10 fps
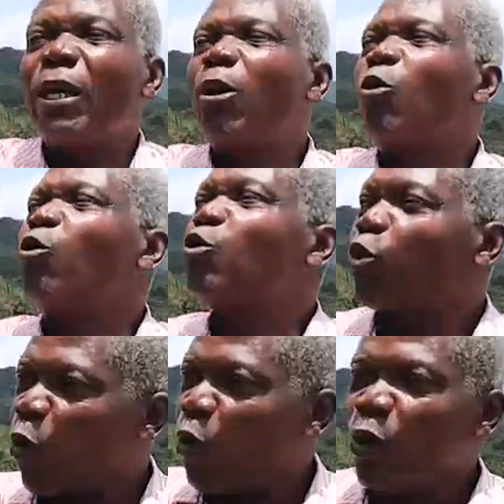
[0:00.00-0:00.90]
be
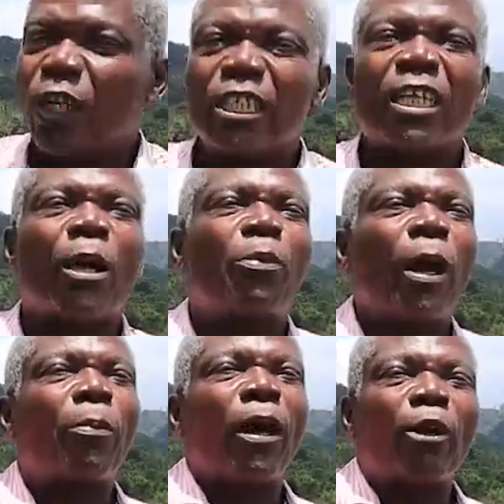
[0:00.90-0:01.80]
beguso na se
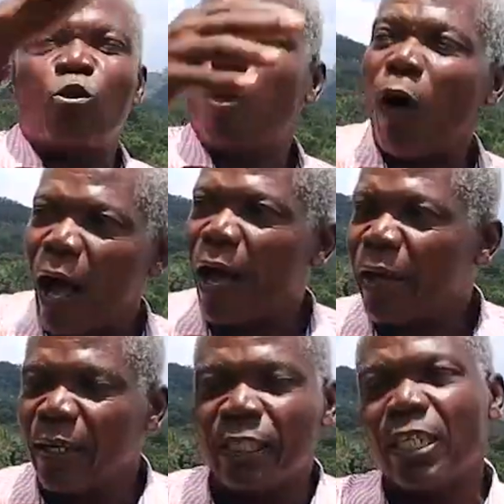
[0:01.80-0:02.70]
pra pra do do ha
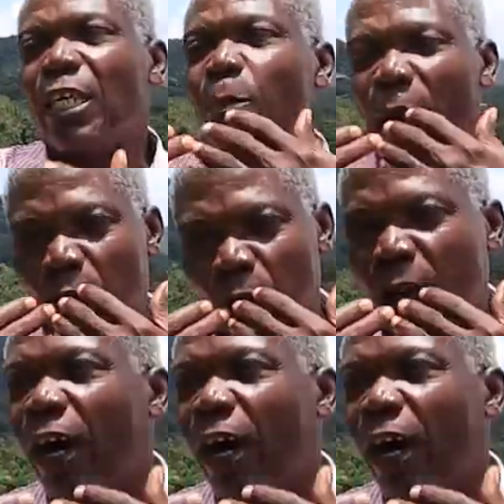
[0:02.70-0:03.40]
na se enipa no